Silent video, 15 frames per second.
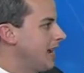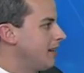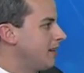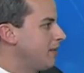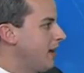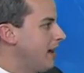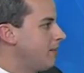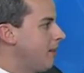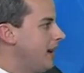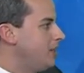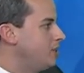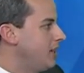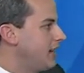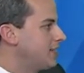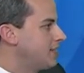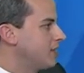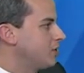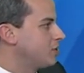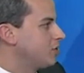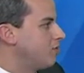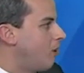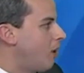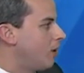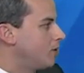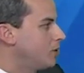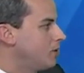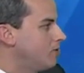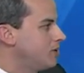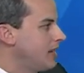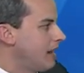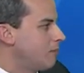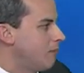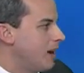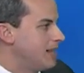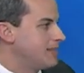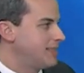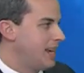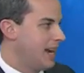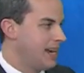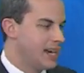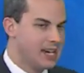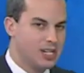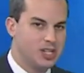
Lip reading: Elevated rain chances tomorrow, Tuesday, Wednesday,